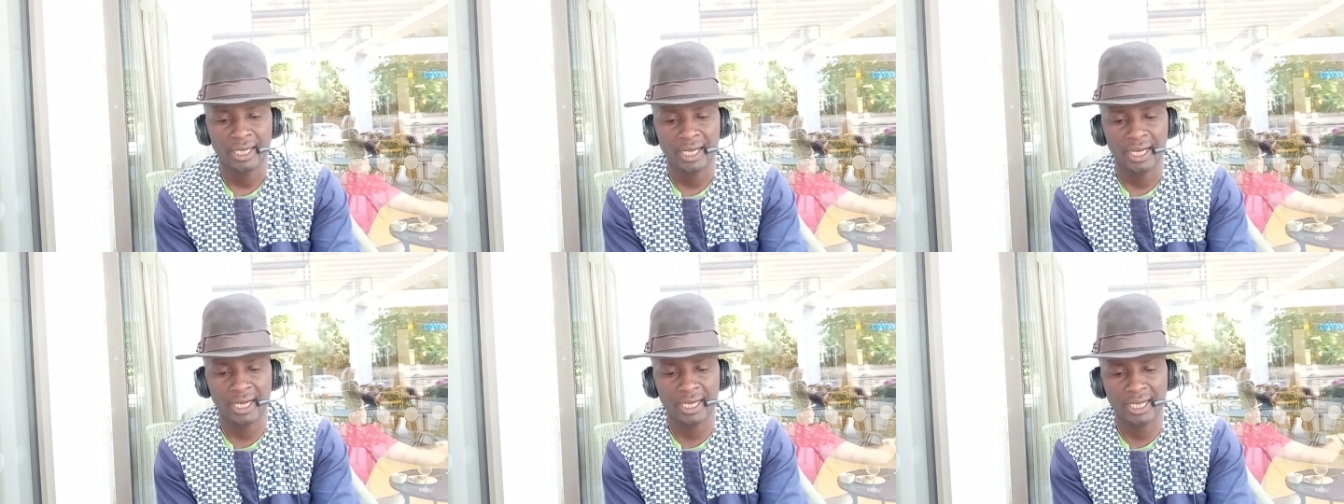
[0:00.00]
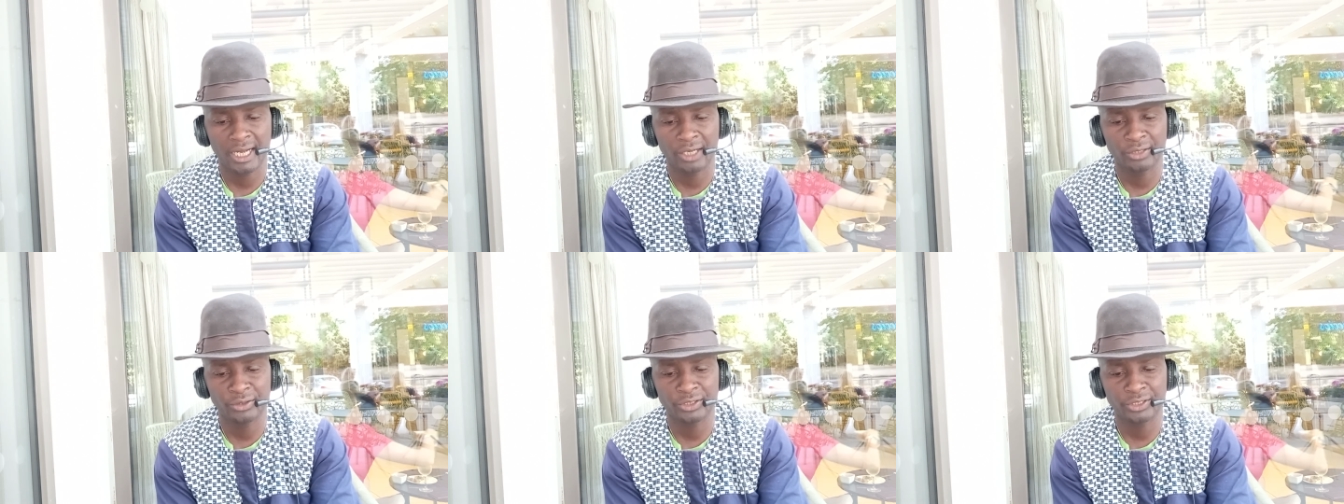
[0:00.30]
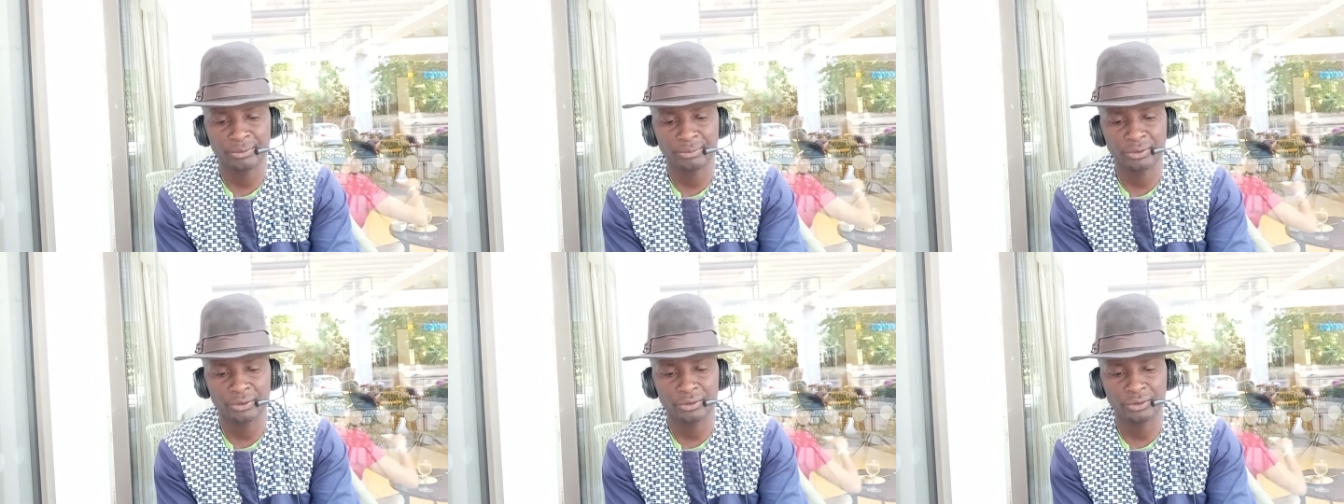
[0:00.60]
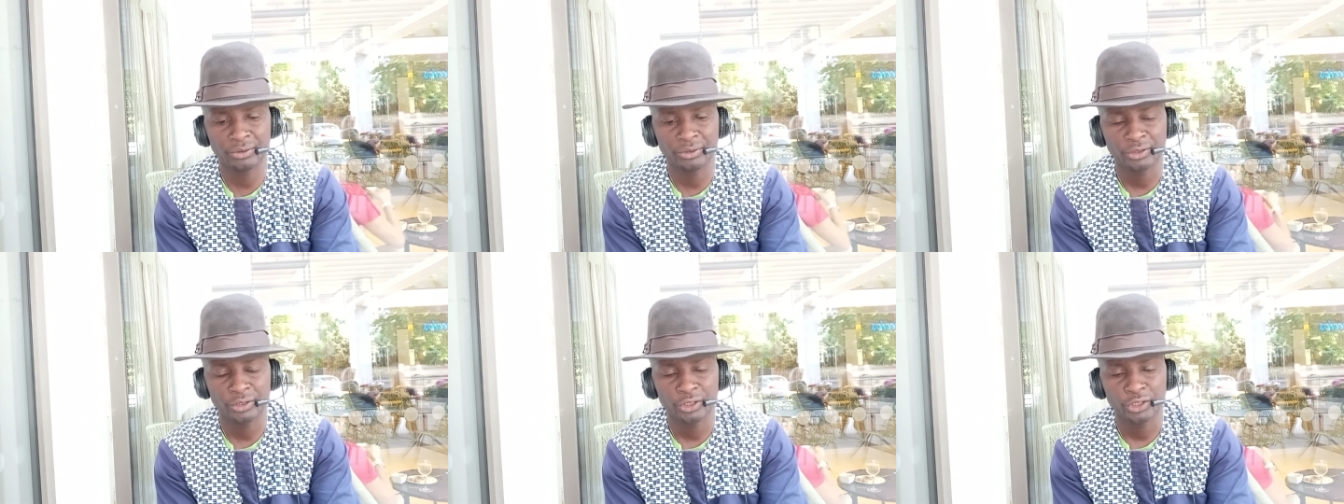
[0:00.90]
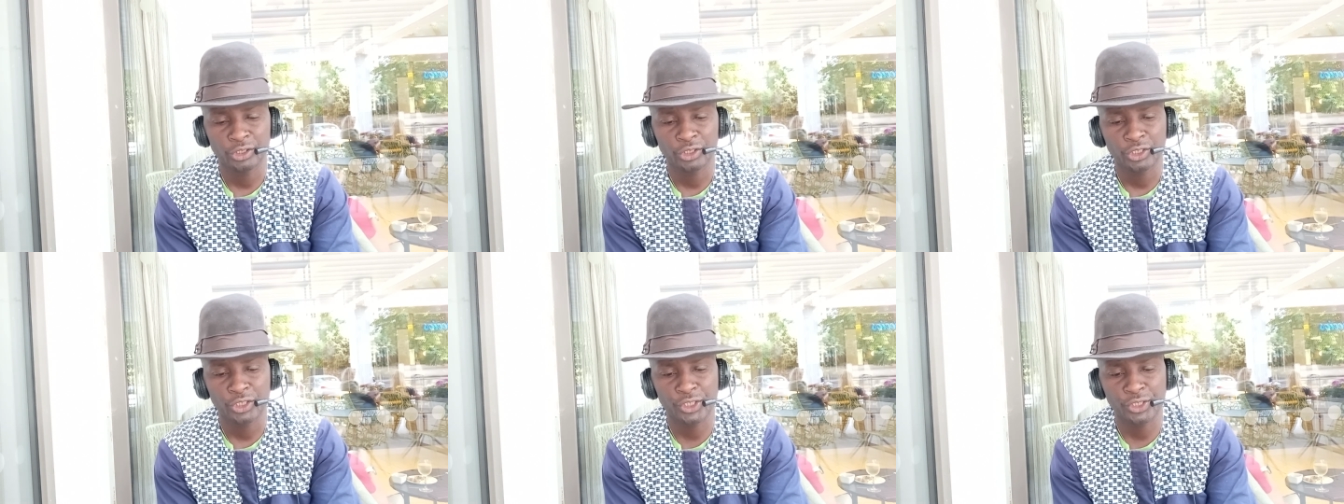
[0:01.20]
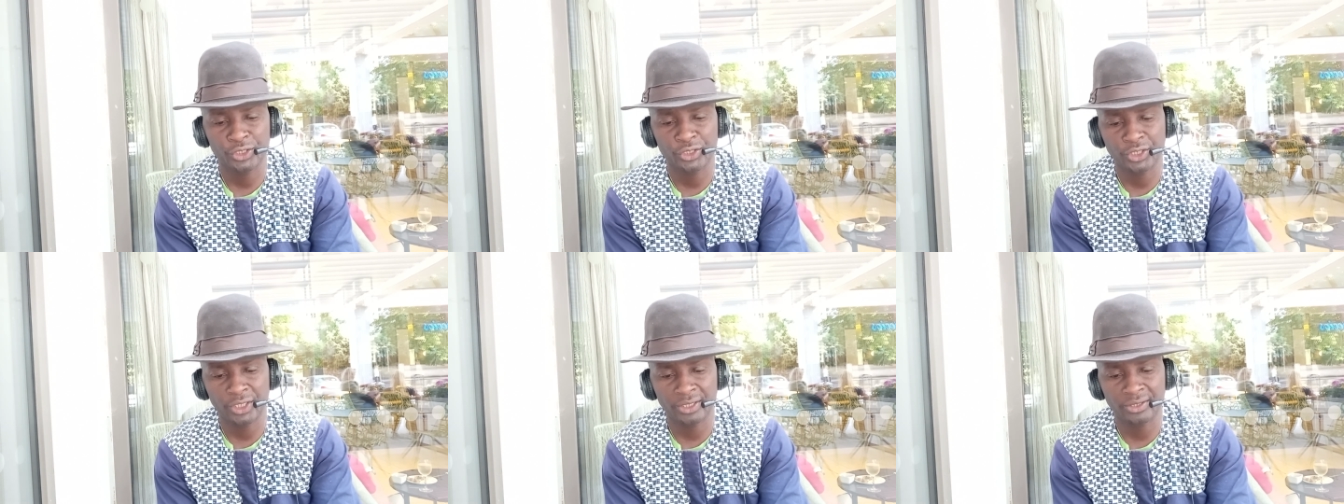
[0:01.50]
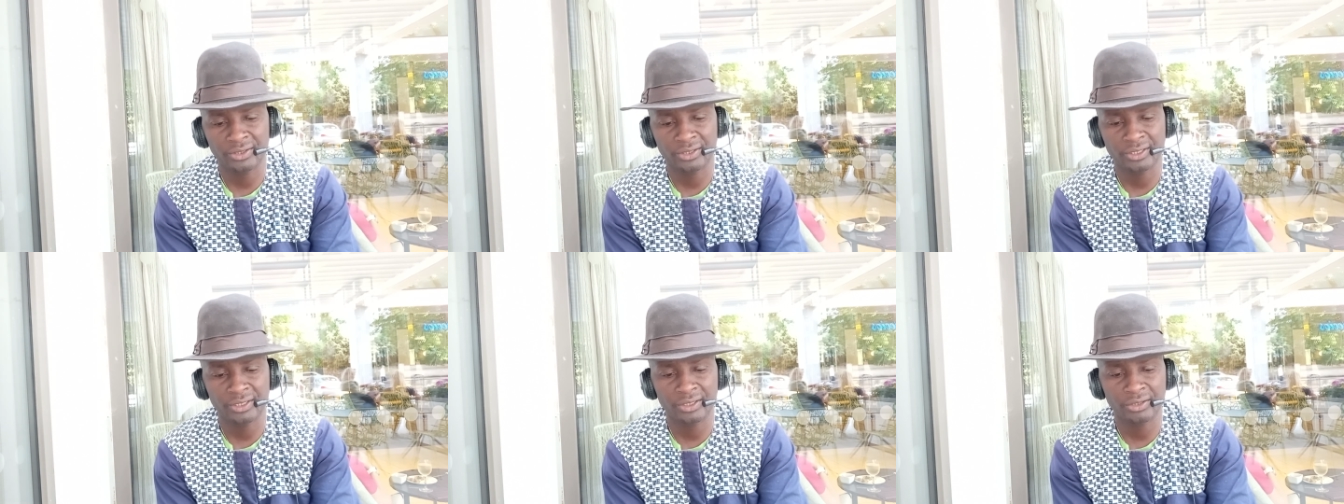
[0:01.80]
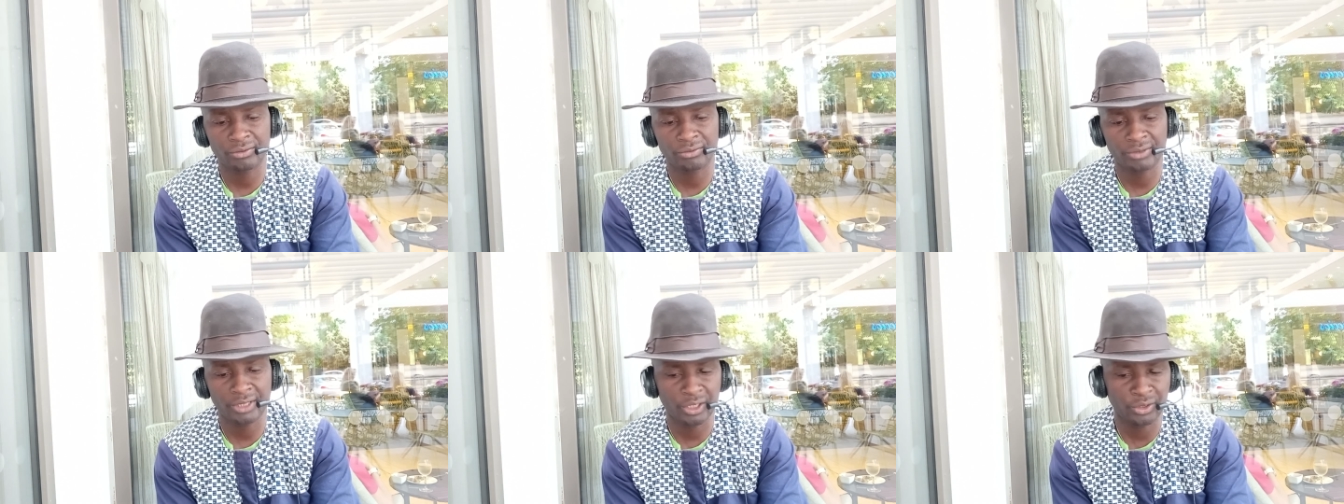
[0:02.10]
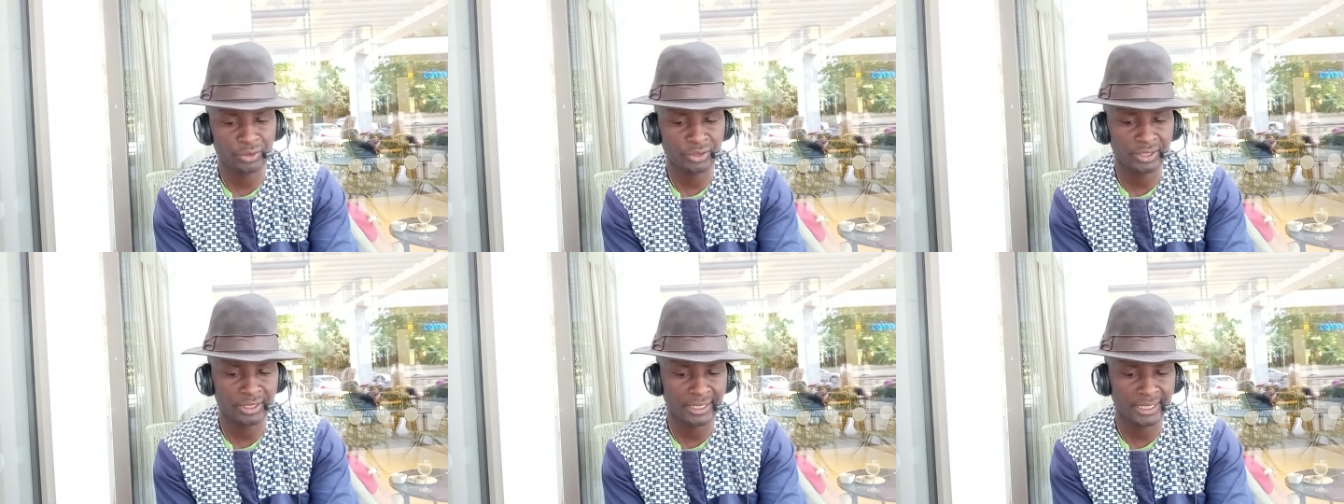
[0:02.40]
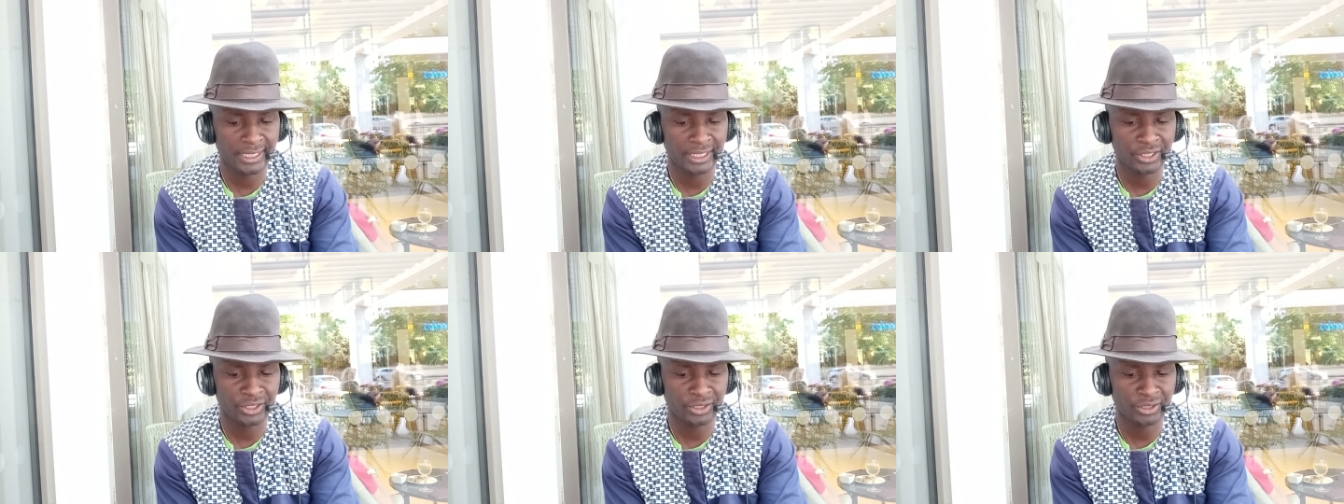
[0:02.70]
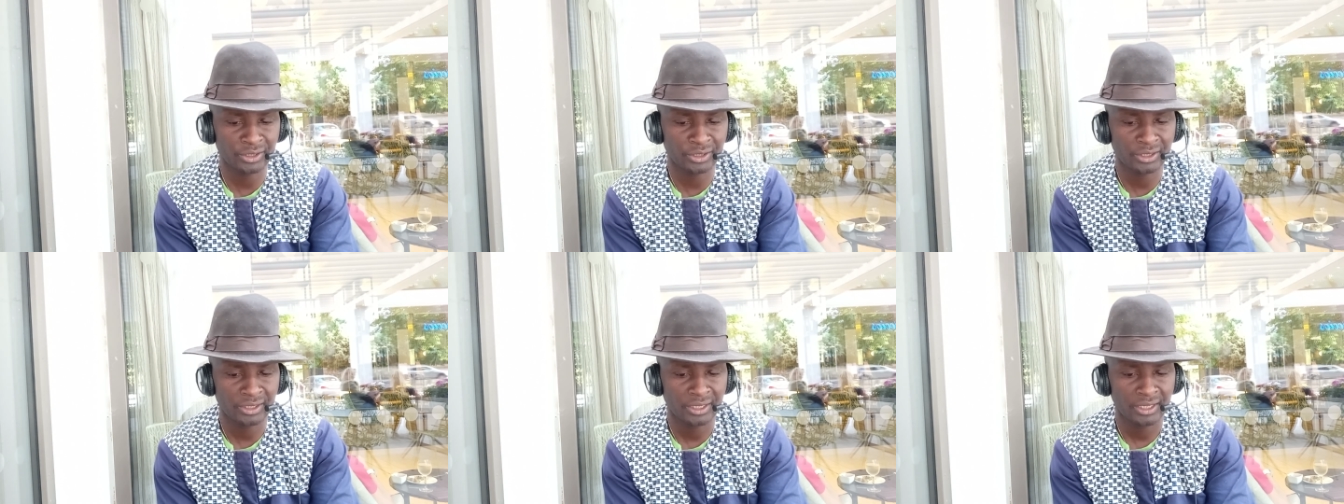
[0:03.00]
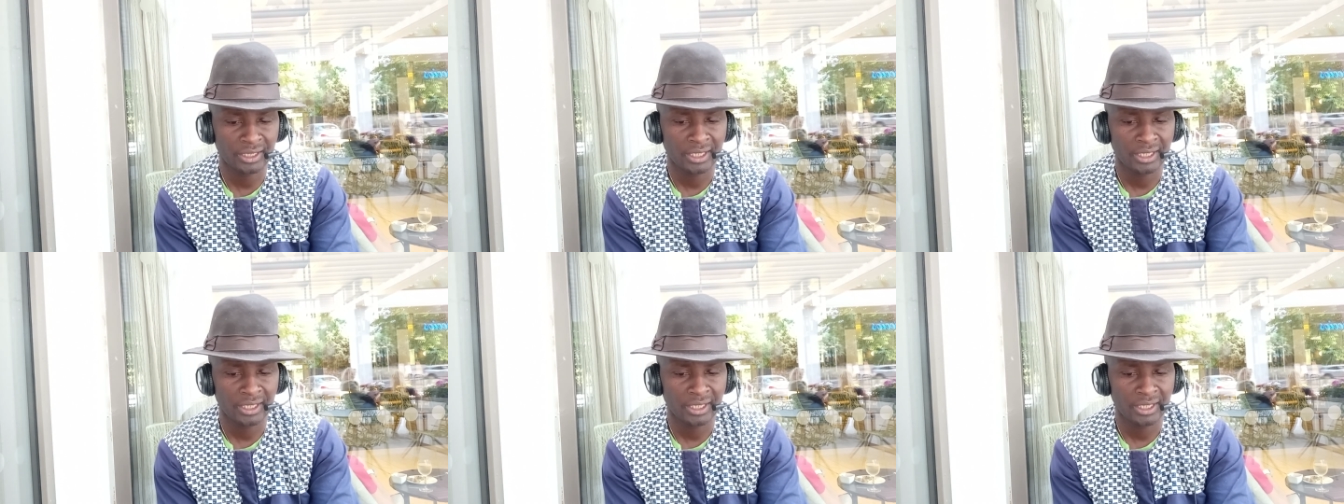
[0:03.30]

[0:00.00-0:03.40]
accountable to justice, reconciliation,